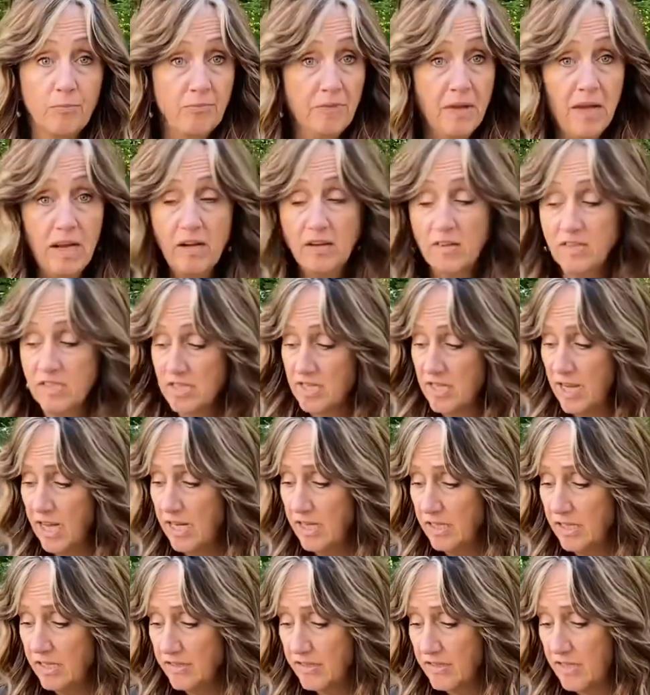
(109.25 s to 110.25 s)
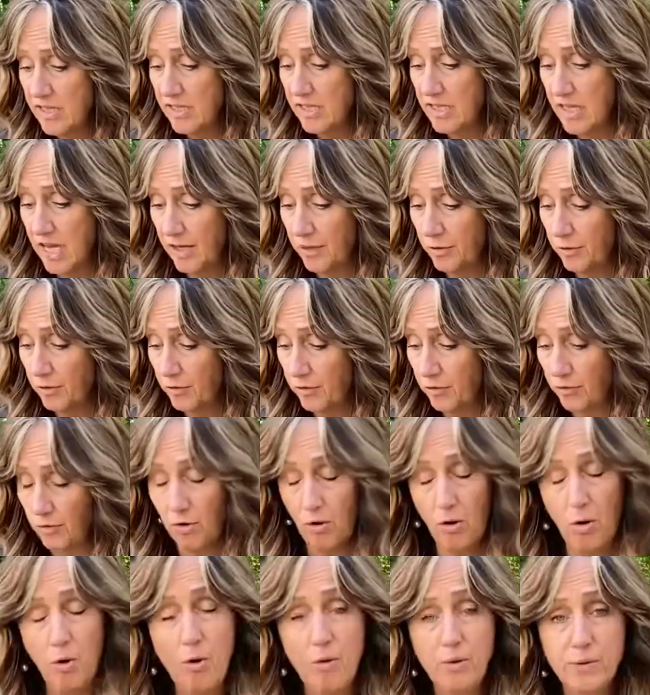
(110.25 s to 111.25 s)
They could stay in these containers for a
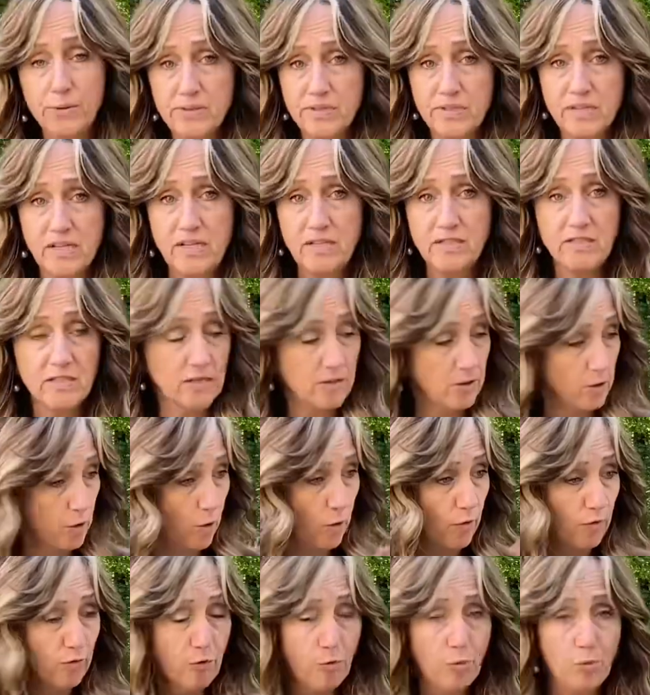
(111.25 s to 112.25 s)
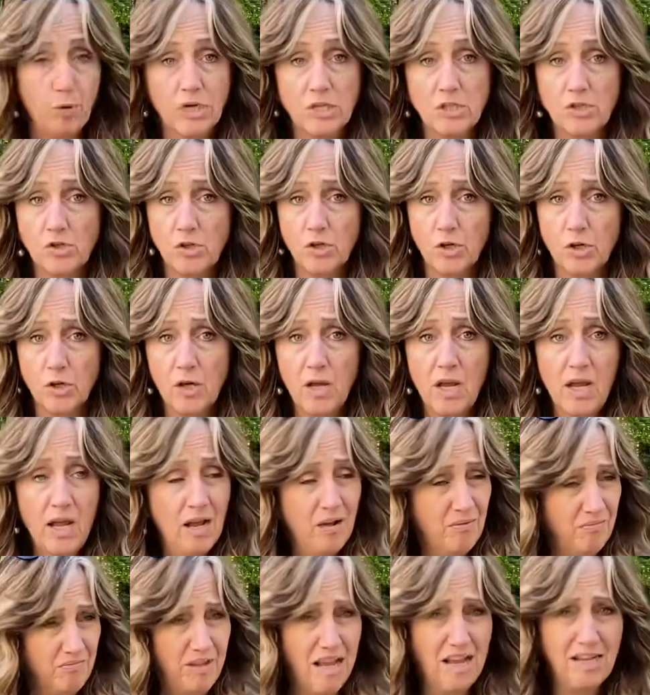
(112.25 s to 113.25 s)
whole season, over winter,
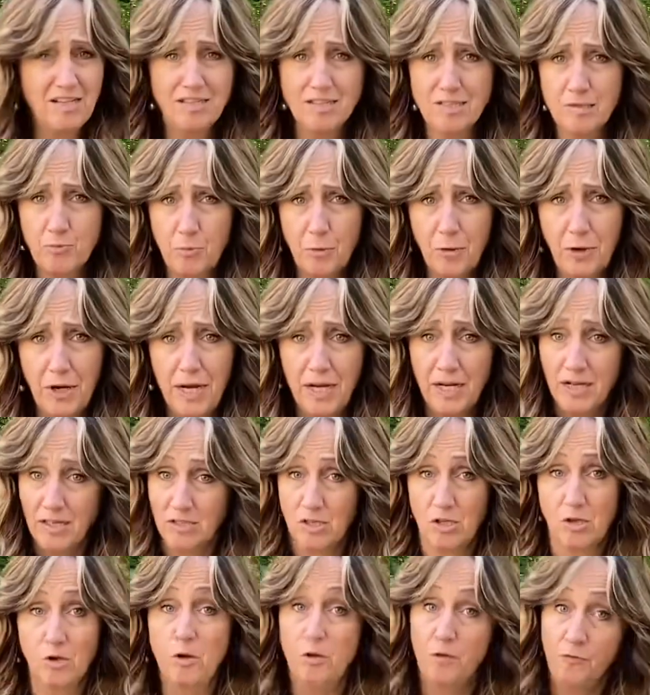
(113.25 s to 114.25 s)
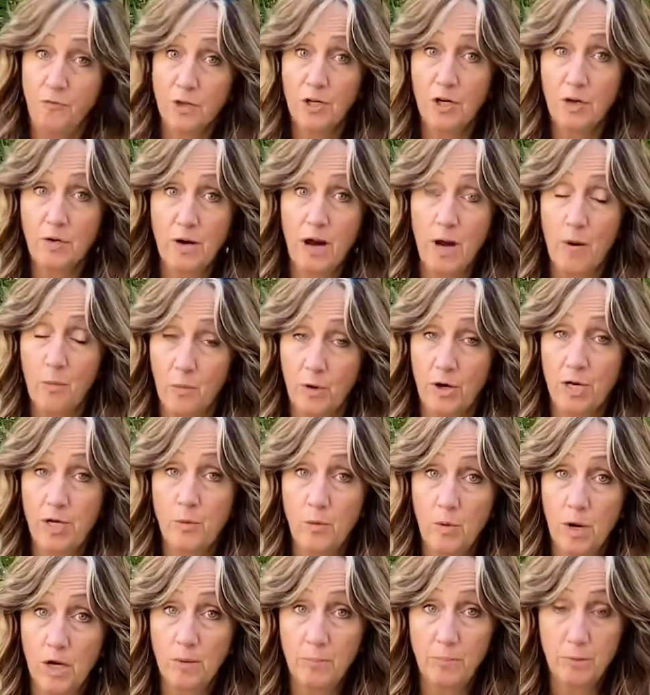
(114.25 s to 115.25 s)
next spring, until you figure out where you
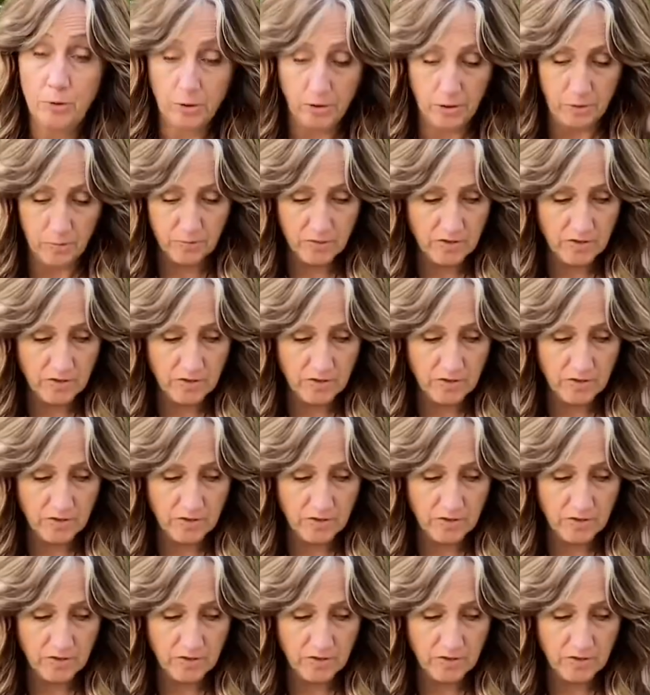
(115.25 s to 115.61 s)
wanna put them.